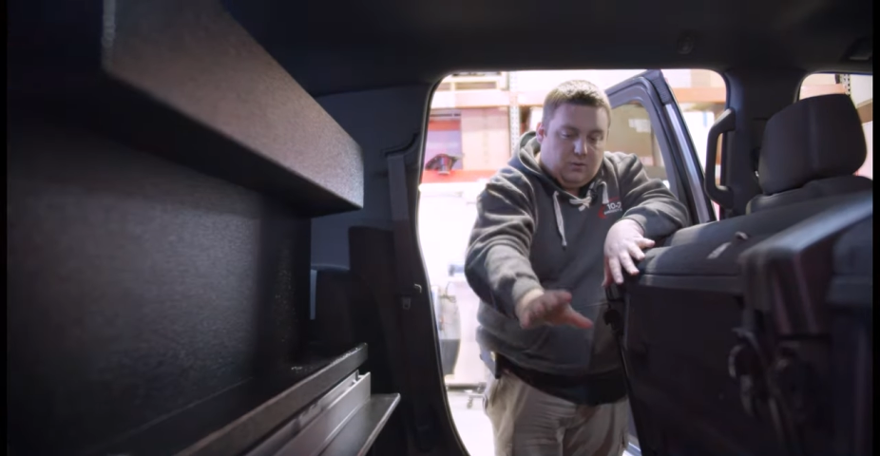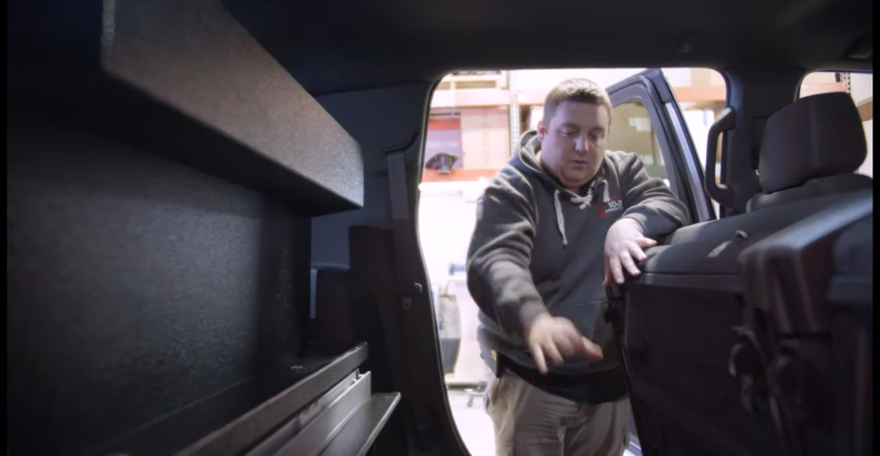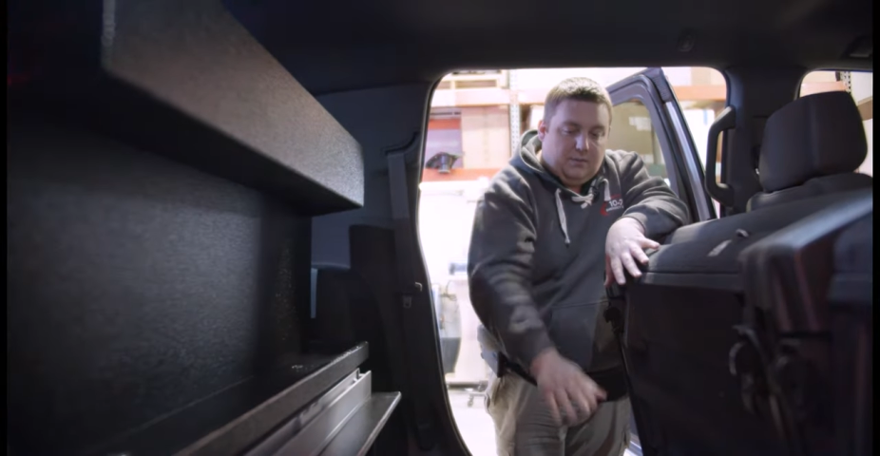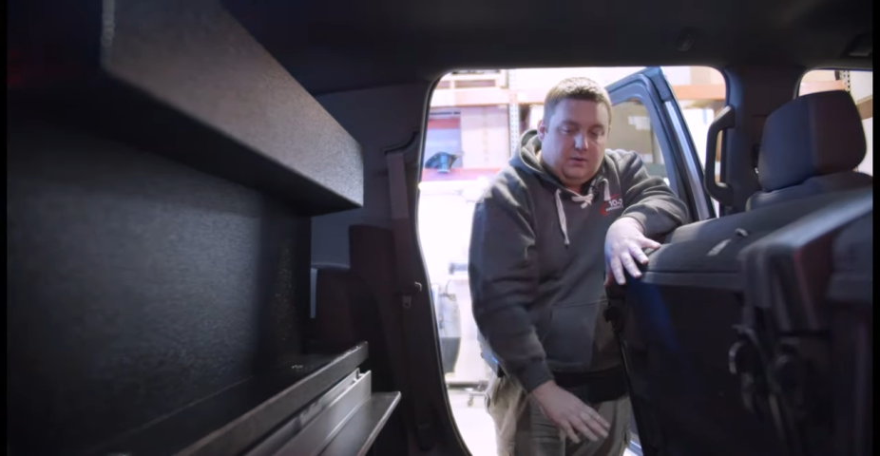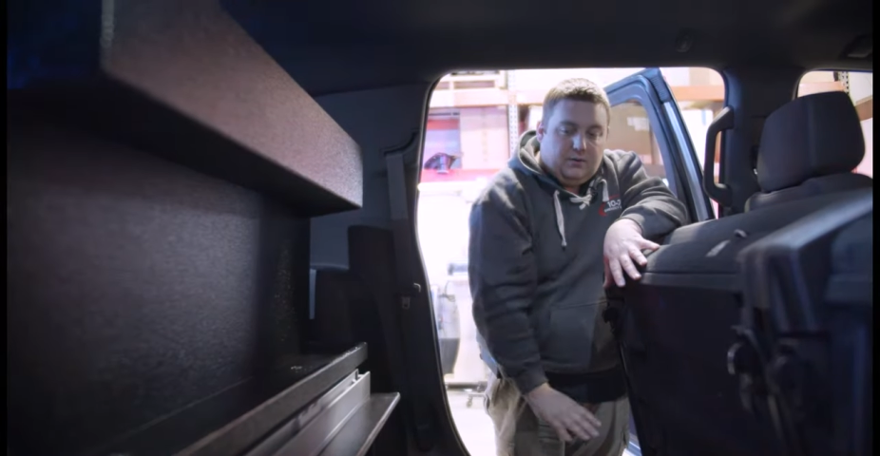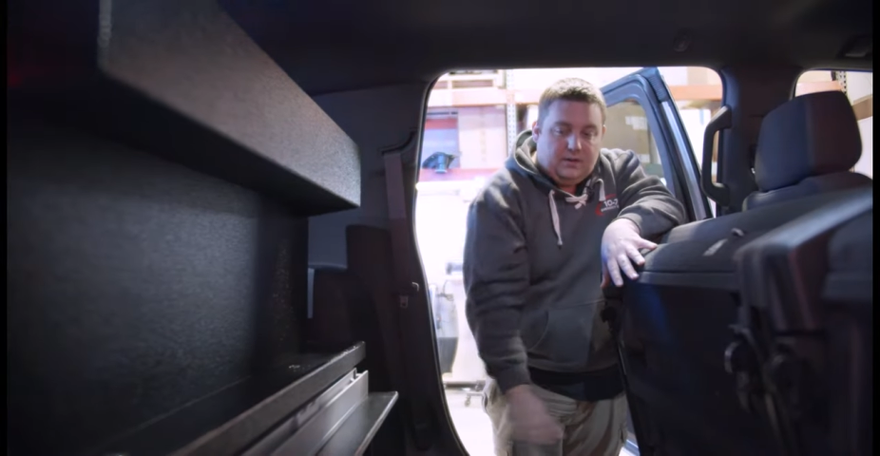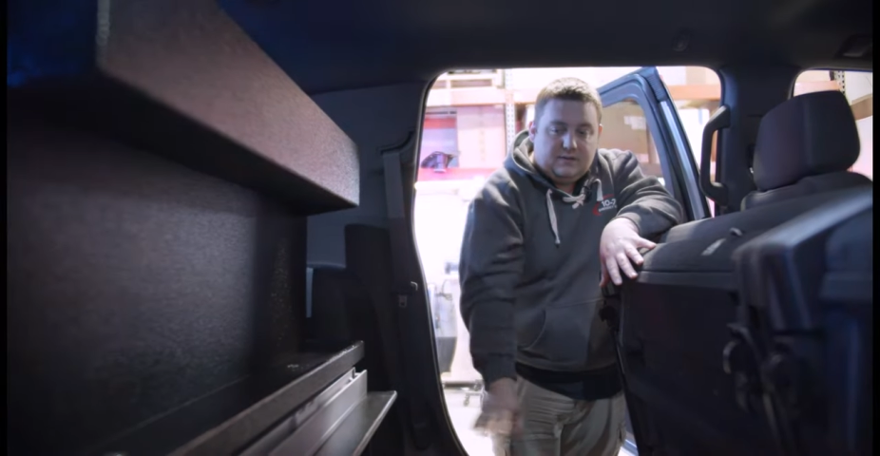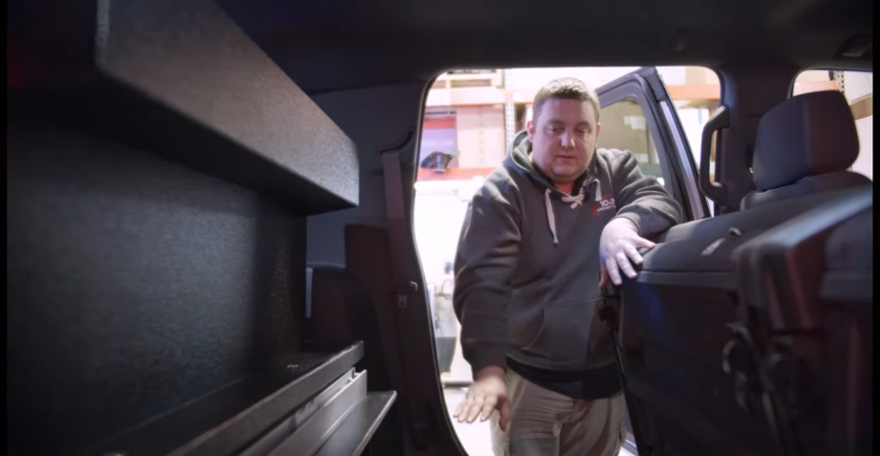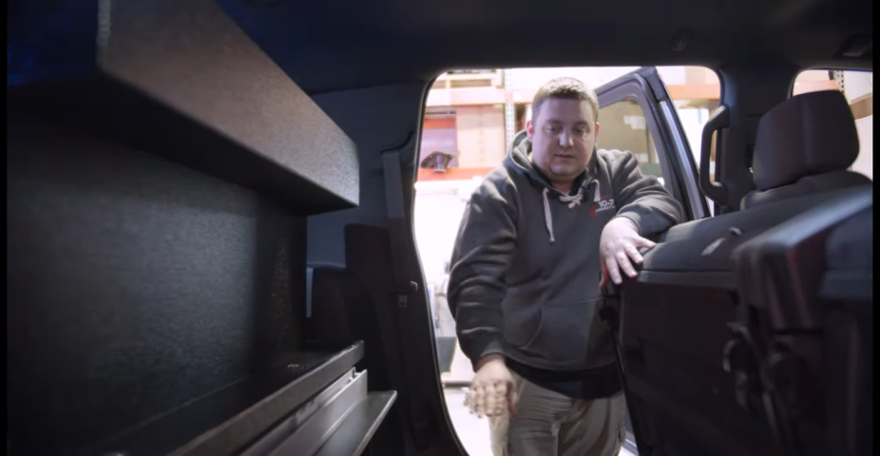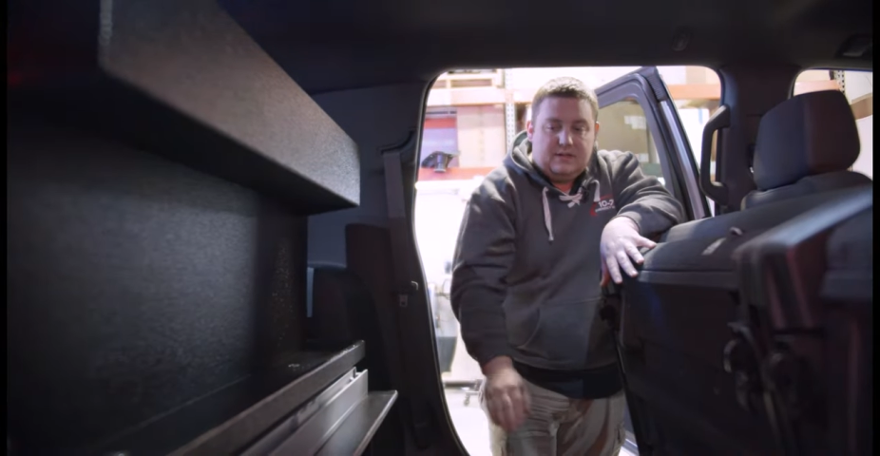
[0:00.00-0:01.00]
the equipment
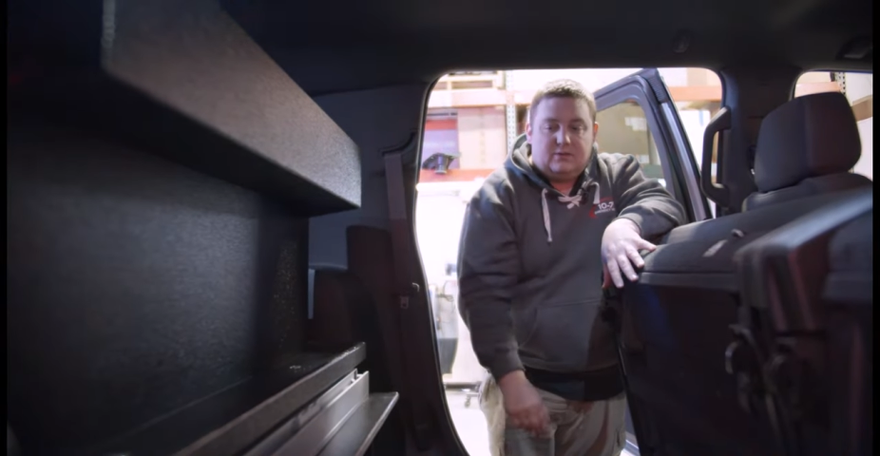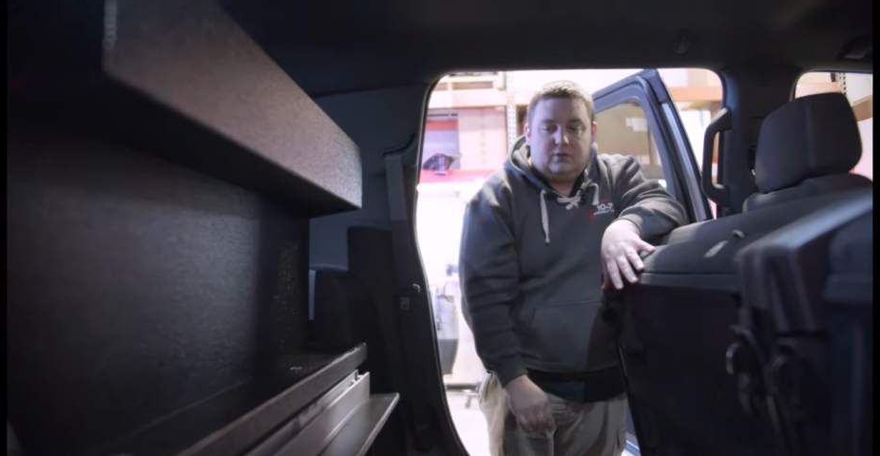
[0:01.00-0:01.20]
underneath the seats,